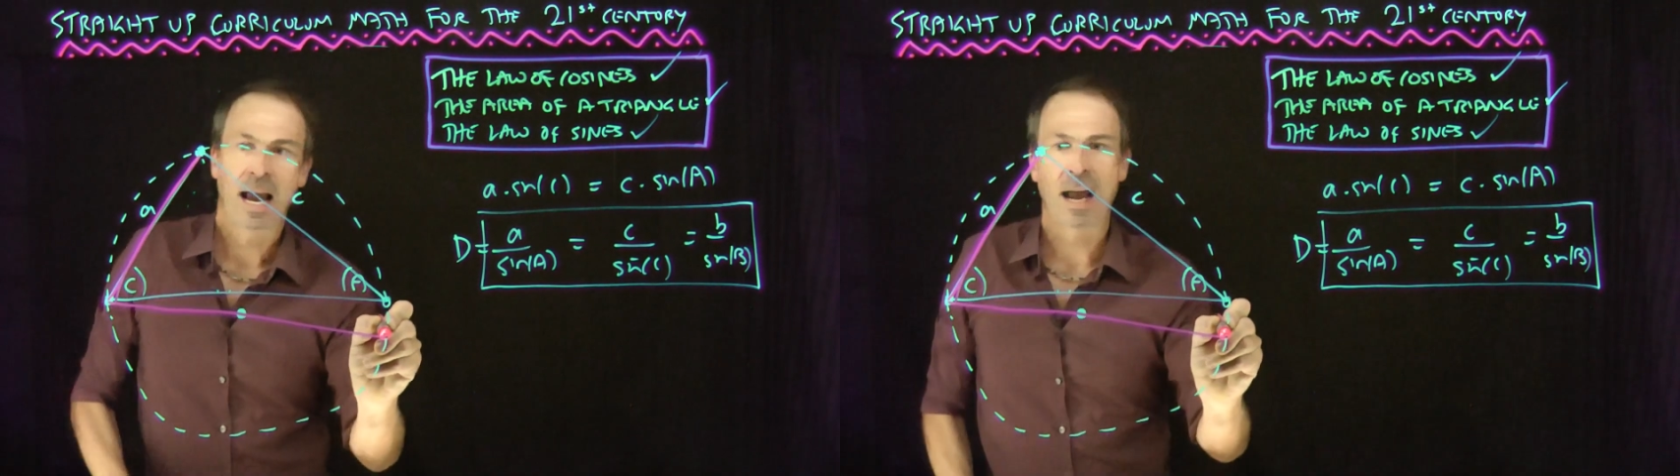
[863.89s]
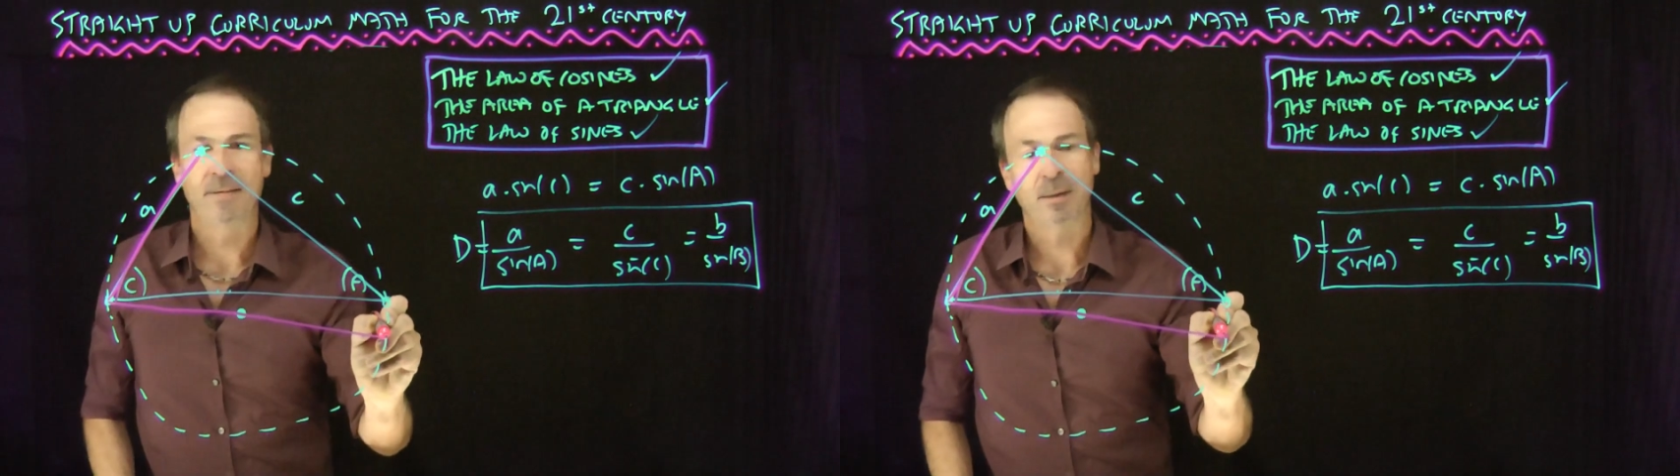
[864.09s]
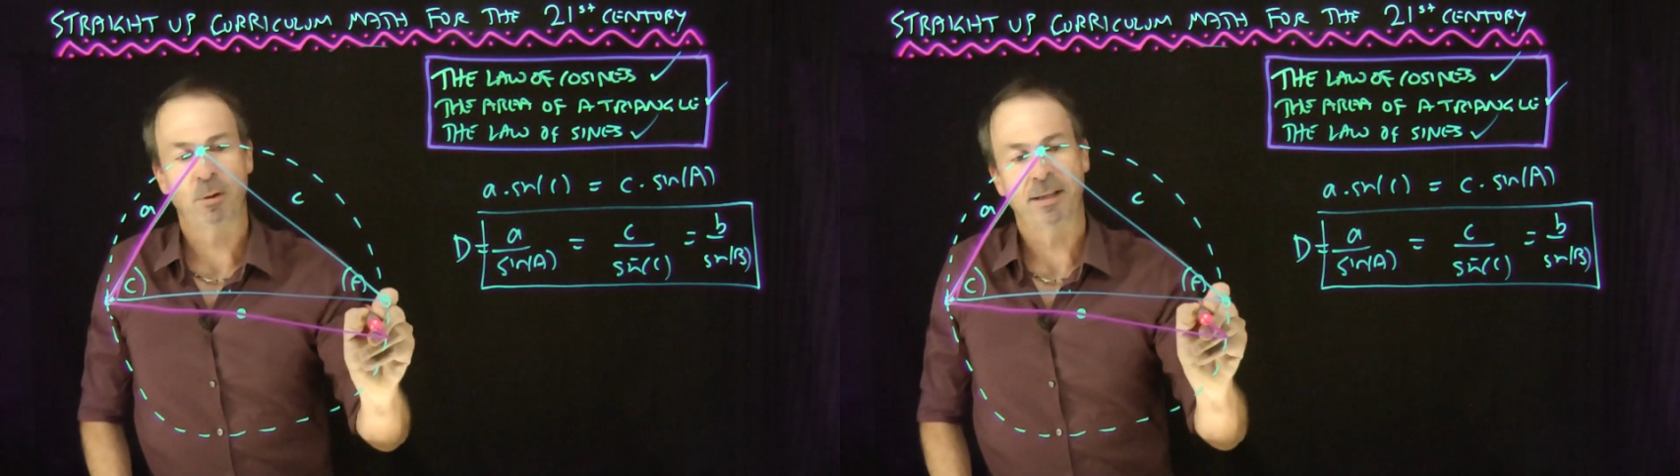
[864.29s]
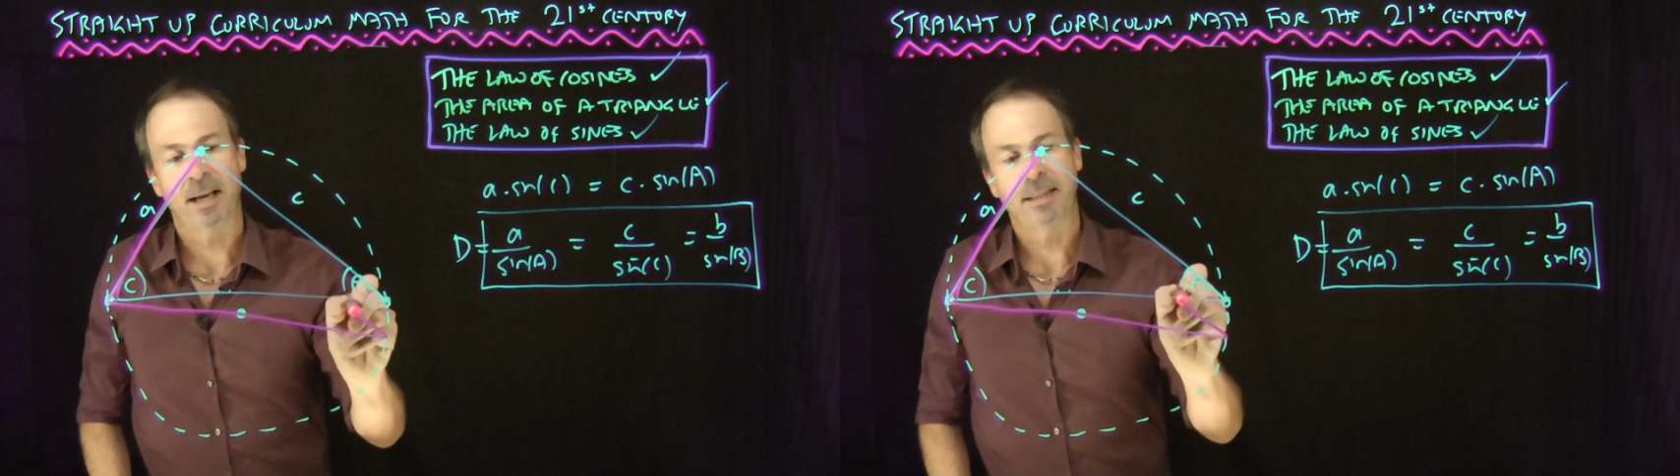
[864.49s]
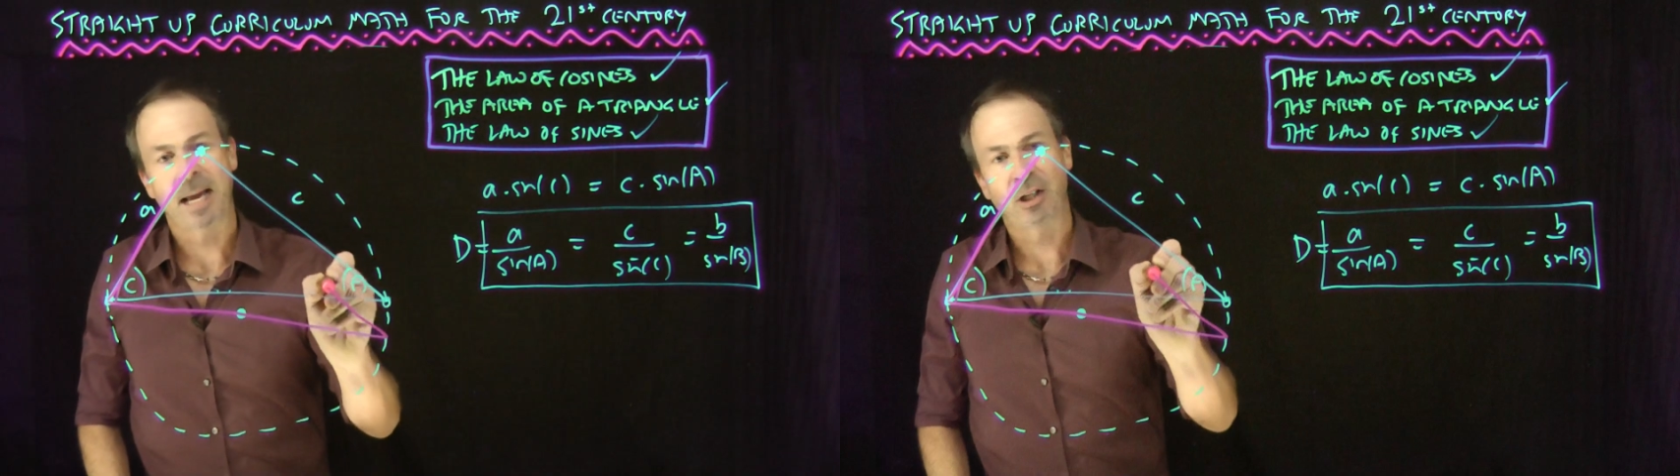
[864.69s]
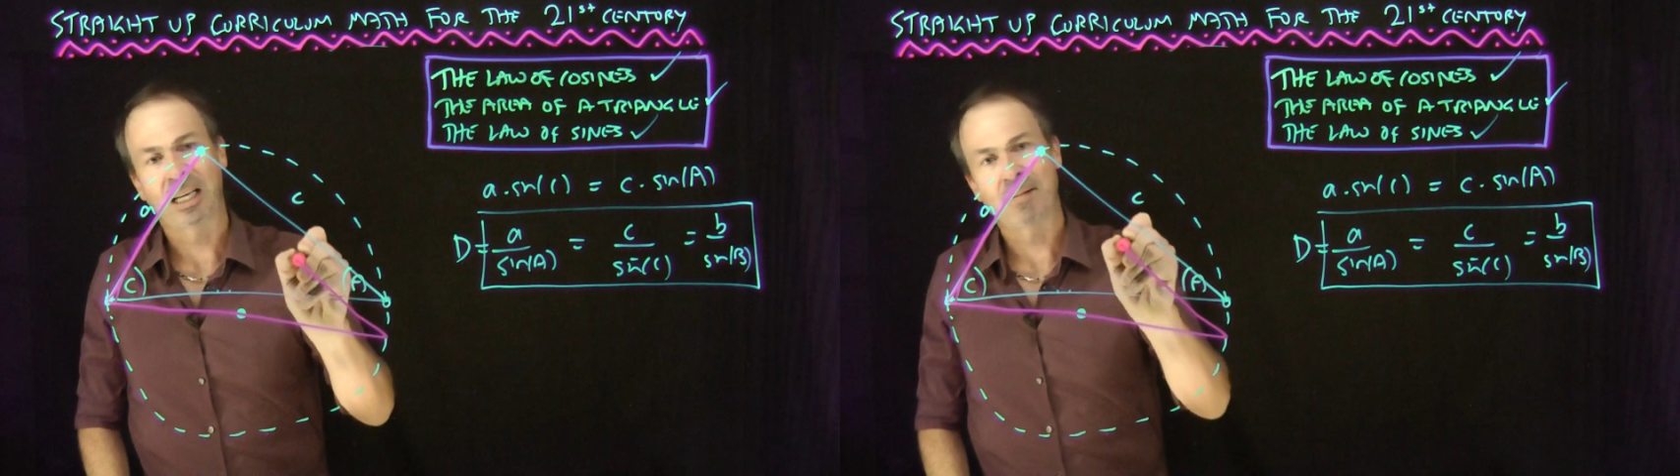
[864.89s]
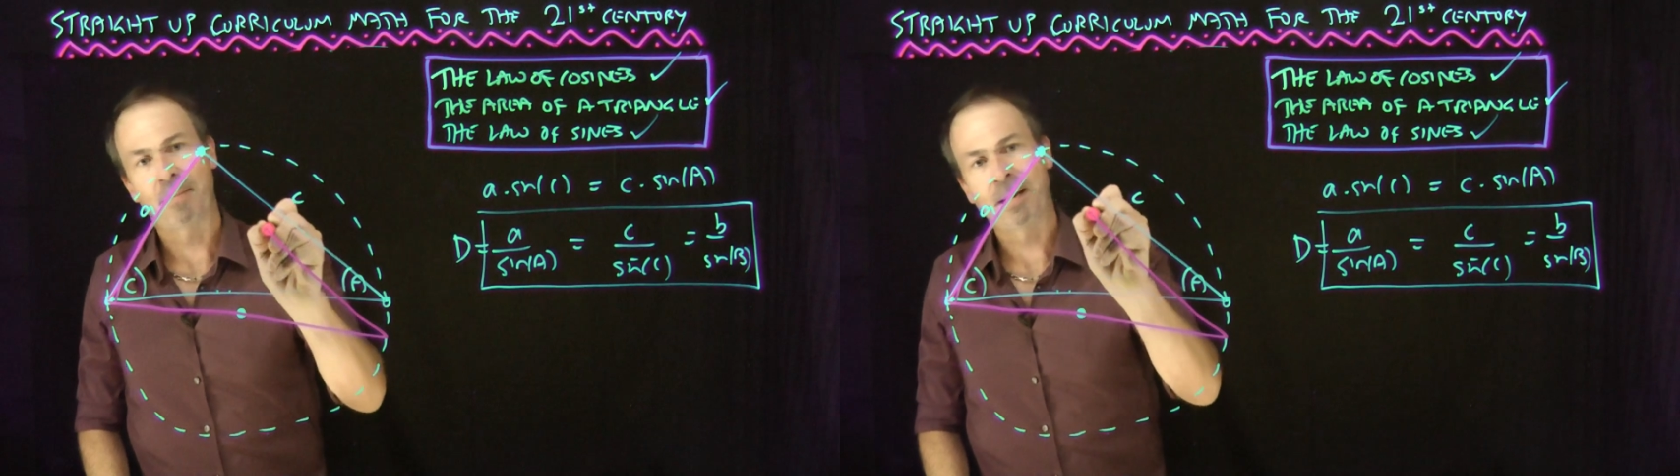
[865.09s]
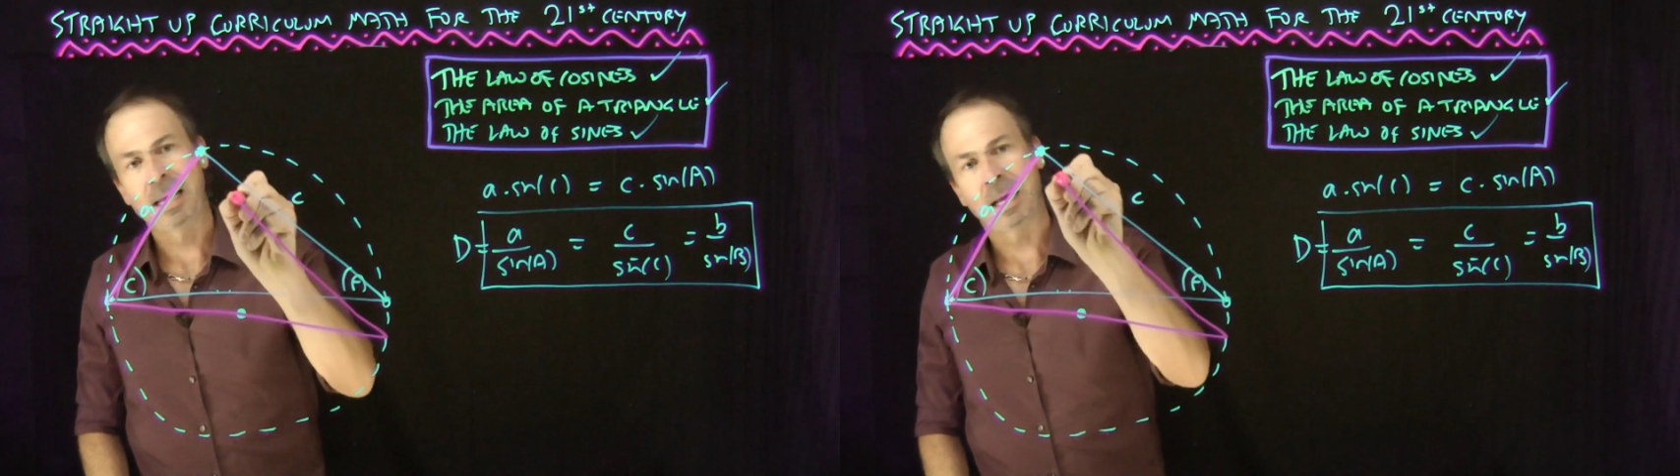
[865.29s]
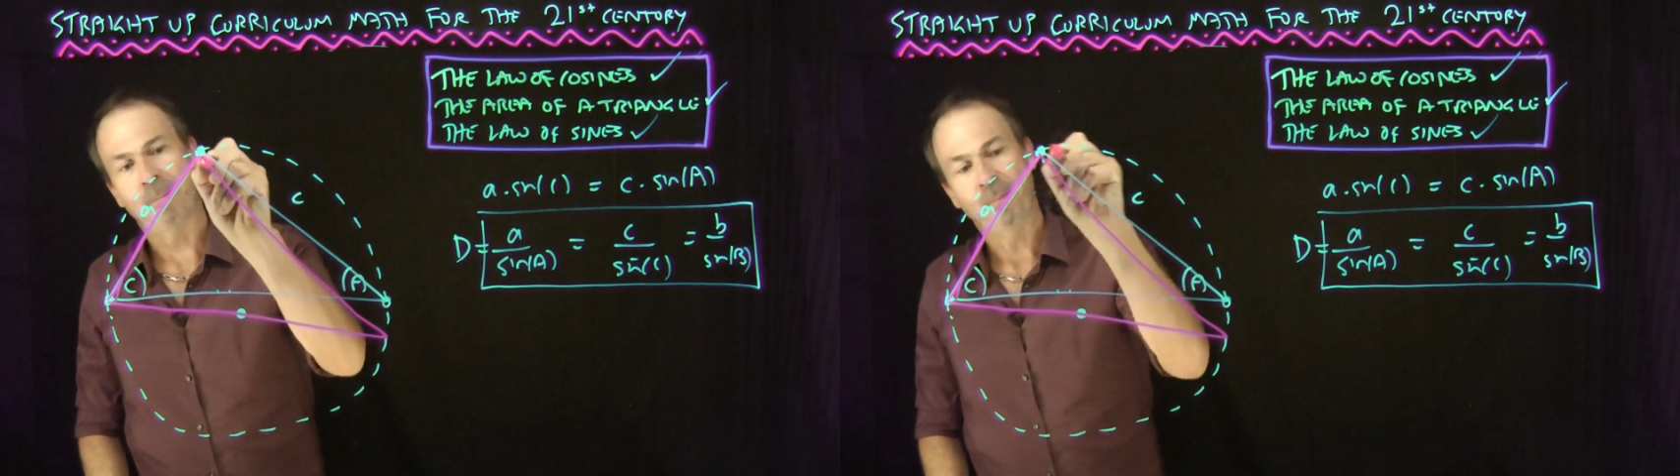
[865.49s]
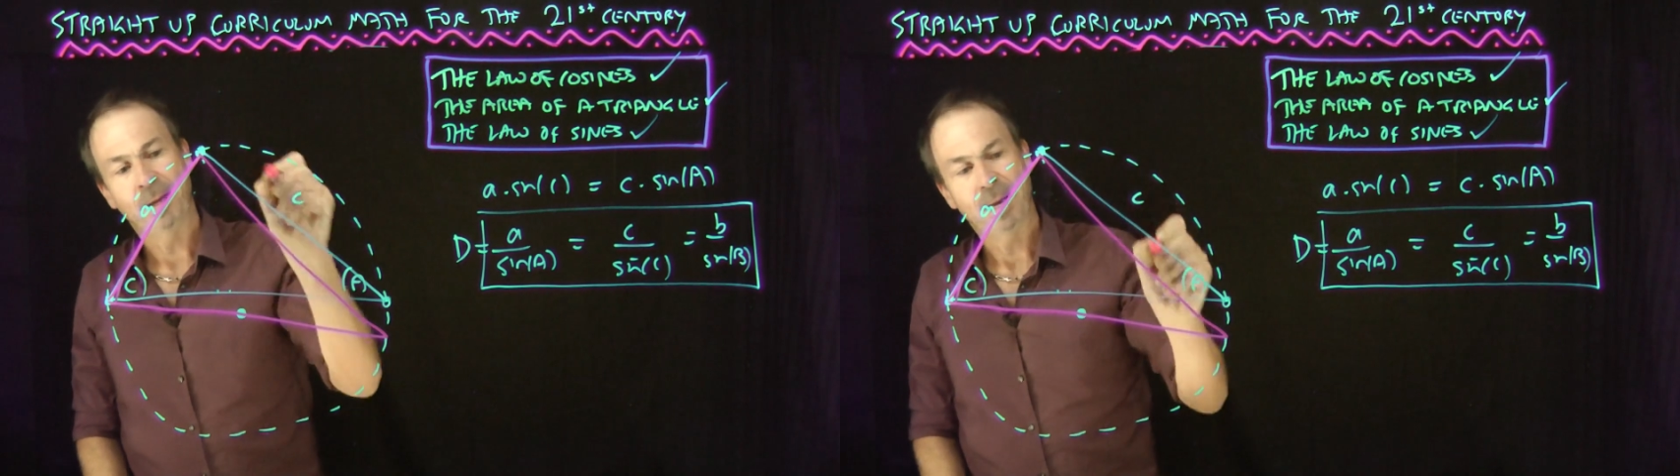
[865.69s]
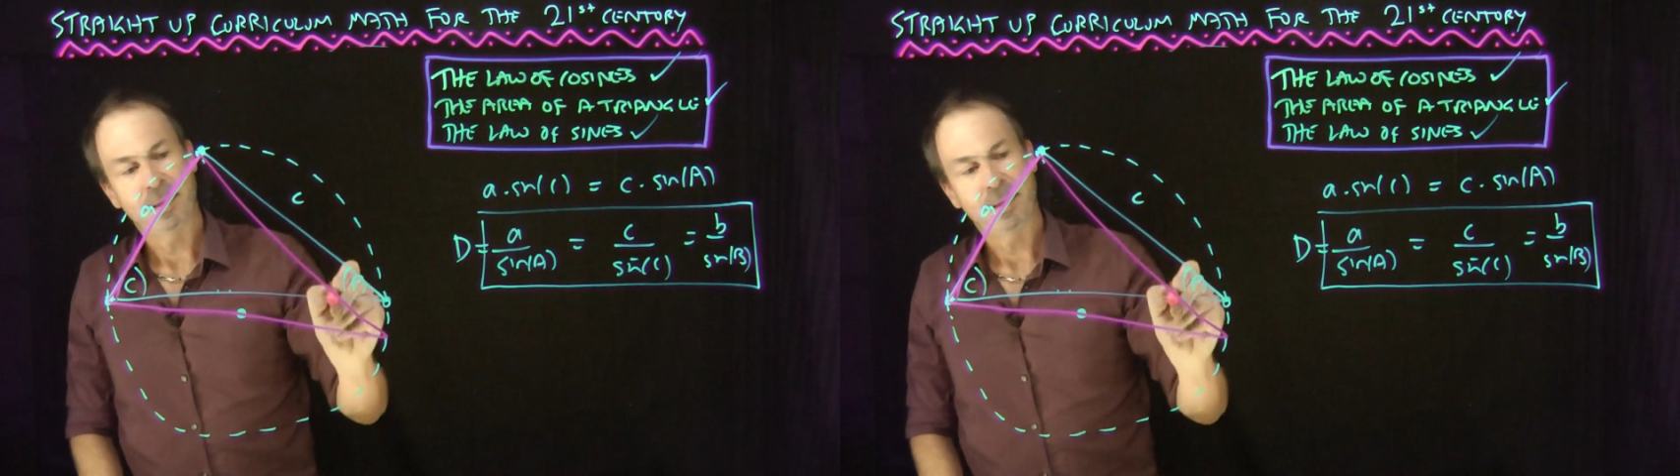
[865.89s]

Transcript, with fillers: and this one does actually come up here.